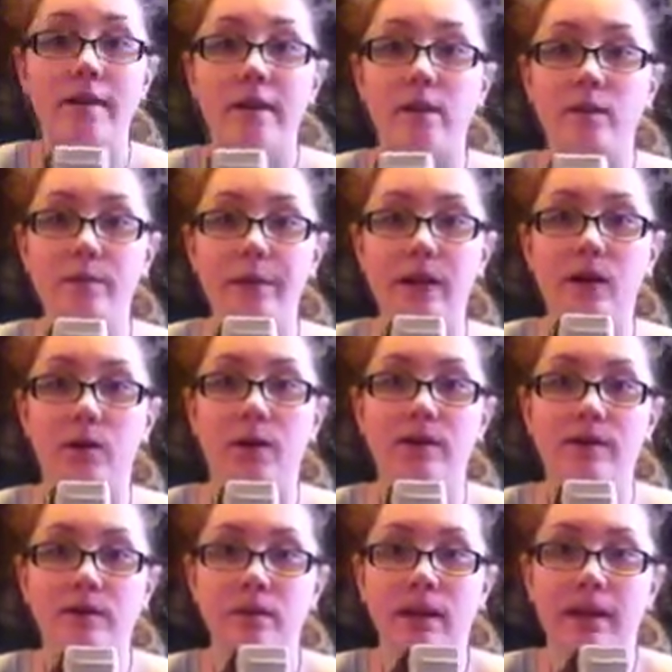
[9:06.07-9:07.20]
There was bigger
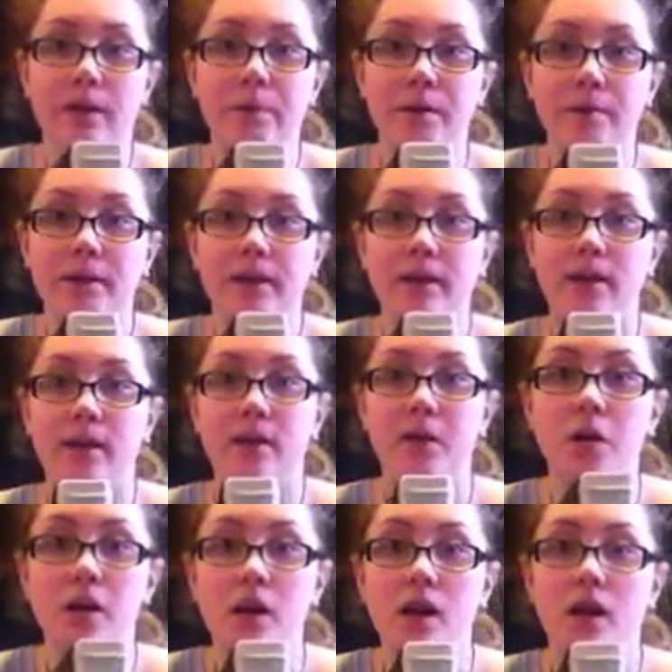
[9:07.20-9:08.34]
ones that were like maybe
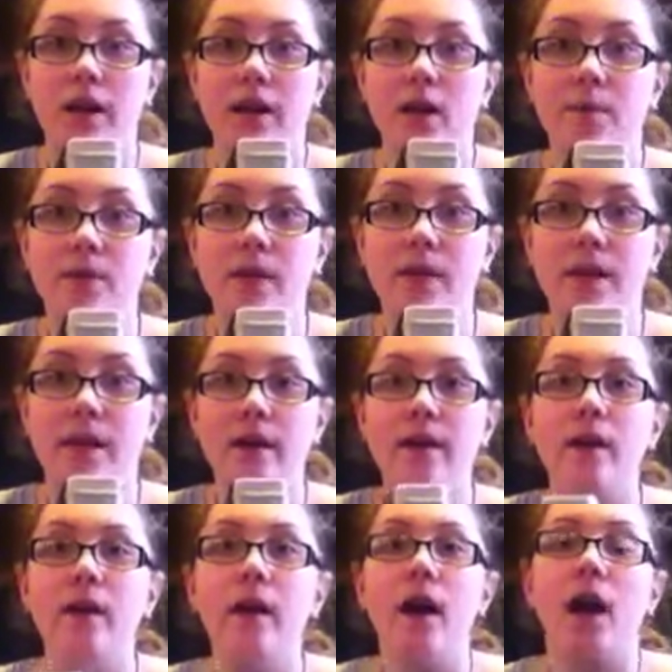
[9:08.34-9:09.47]
like up to there.
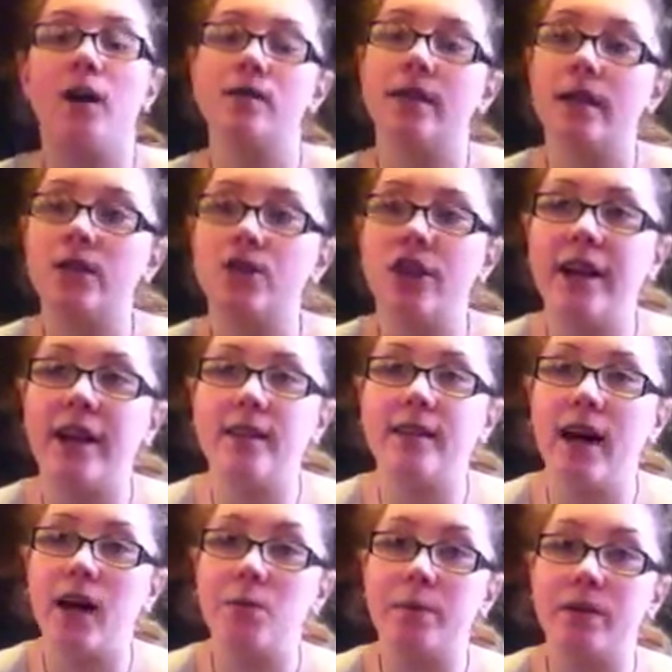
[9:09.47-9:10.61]
I was like, should I get
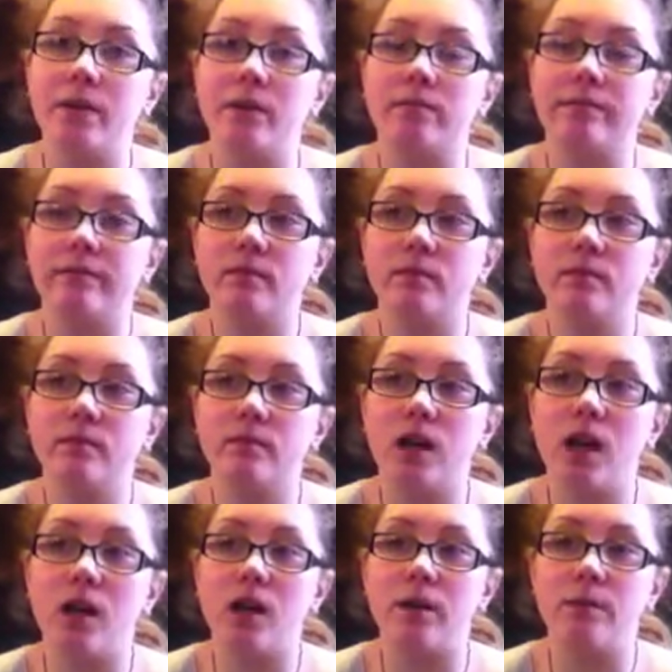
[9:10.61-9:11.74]
that? But
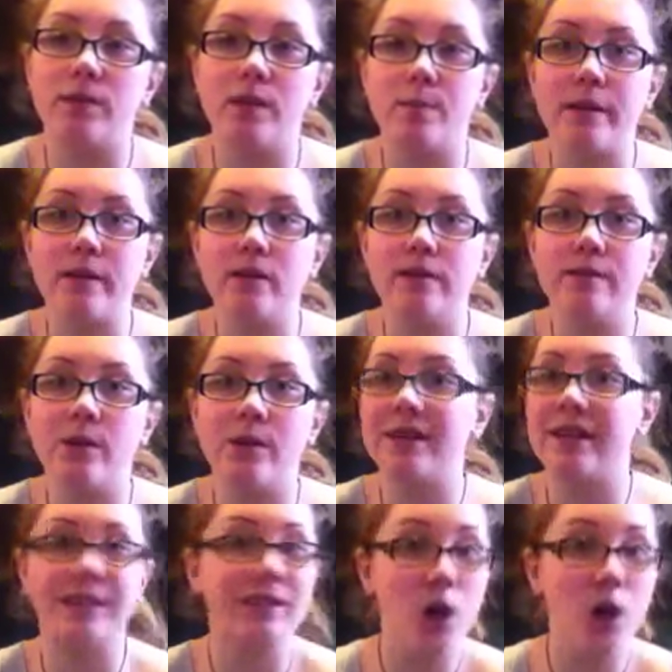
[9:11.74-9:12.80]
it was expensive, so I was like,